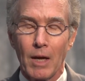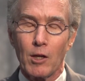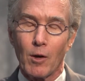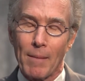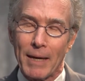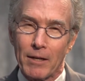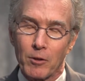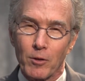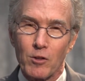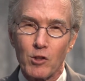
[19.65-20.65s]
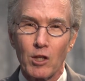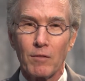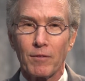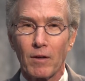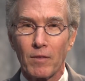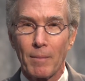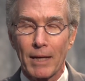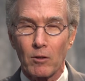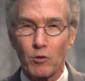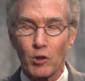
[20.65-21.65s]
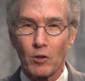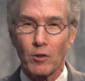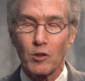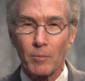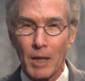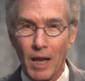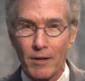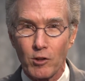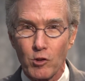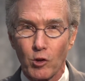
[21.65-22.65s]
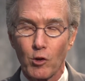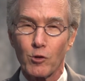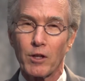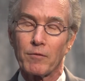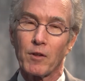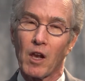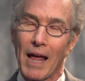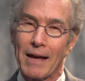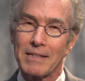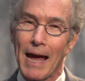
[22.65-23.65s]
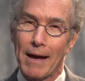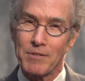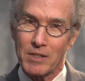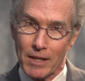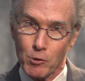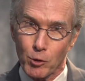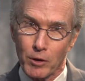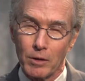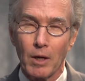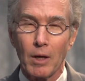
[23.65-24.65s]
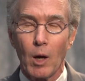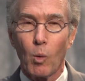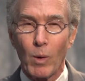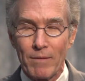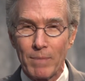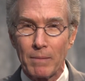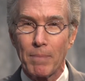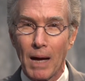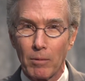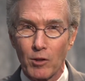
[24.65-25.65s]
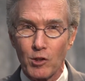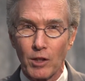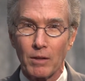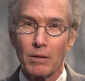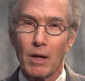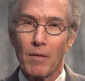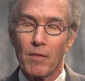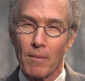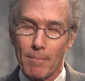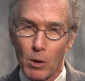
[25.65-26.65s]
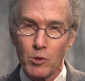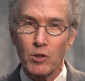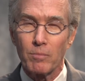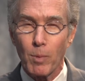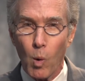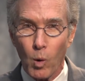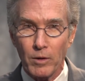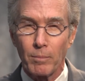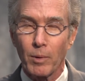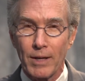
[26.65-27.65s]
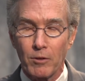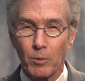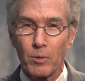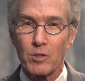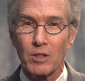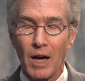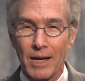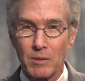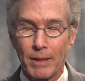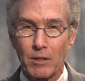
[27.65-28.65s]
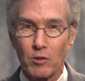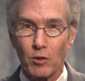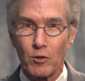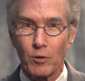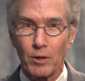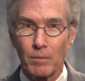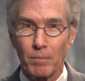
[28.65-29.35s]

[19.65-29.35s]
You know, I'm editor-in-chief of the medical journal Dermatologic Surgery, and for the last half century, we've been publishing the most important breakthroughs in cosmetic surgery.